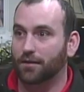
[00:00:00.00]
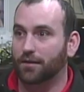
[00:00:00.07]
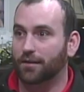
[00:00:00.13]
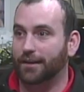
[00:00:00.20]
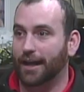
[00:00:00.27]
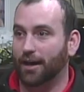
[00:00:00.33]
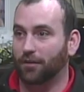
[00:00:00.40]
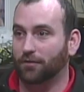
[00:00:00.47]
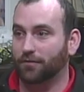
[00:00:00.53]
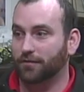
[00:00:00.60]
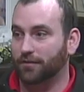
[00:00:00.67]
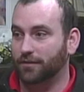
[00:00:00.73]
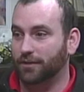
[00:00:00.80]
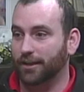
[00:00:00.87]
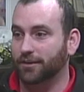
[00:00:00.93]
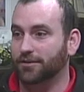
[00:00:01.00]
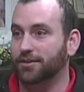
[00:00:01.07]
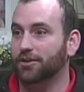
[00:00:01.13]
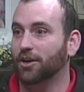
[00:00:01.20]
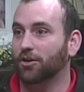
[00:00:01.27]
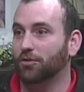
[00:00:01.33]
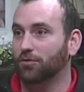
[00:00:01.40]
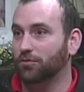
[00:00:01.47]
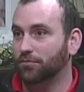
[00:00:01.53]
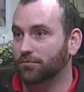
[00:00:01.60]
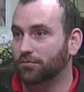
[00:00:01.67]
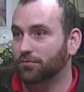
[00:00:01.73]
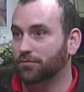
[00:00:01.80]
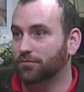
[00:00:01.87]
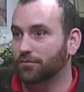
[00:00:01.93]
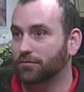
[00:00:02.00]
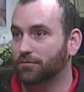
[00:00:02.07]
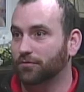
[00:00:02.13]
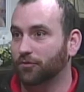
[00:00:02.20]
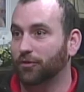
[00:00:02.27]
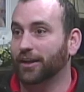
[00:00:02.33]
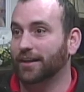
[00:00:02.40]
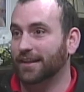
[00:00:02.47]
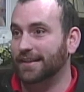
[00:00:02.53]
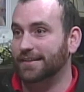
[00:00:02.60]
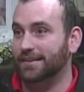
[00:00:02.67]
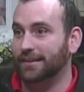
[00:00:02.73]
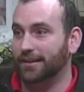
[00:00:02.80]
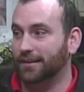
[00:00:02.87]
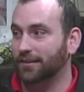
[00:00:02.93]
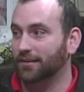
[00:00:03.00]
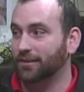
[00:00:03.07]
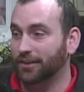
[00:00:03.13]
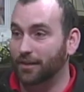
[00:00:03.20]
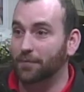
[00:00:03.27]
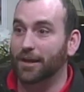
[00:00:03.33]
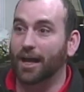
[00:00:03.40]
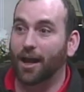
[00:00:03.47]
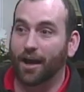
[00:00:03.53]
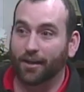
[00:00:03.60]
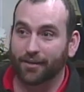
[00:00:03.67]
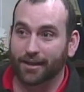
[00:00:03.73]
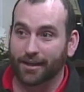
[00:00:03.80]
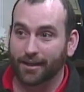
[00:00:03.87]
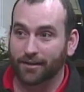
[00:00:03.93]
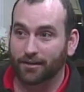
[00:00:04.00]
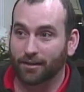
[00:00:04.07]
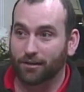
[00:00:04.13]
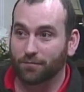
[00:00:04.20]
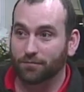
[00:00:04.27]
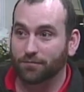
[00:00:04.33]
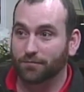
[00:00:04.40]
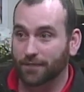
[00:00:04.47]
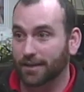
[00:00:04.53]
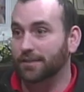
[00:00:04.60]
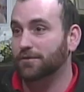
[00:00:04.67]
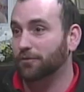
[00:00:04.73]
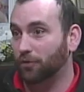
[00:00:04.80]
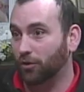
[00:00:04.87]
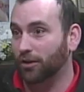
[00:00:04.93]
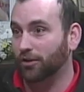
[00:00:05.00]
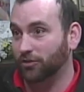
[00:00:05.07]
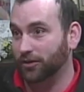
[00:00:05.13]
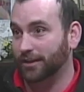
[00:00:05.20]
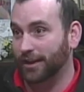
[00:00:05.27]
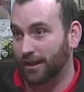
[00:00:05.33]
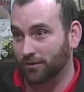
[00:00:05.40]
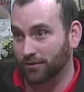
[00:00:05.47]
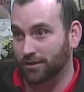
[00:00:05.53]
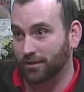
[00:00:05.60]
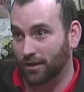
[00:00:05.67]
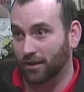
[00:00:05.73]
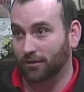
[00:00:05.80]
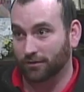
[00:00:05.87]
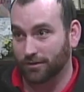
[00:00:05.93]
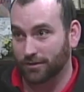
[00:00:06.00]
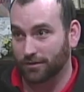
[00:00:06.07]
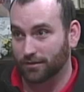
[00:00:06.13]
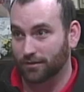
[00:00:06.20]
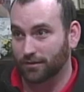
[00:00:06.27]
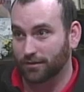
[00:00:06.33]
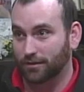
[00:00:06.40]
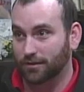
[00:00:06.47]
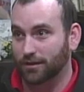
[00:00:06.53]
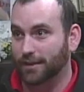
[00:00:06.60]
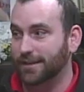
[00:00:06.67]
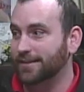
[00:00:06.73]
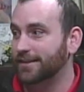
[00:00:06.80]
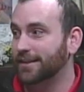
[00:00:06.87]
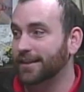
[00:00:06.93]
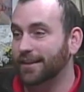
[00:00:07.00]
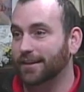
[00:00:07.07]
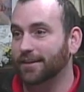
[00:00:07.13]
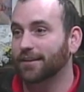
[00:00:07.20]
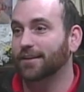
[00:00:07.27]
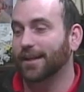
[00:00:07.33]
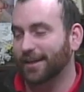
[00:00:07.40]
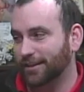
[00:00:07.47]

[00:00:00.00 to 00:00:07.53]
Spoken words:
Now, there's no realistic limit on the income. It's $400,000 is the income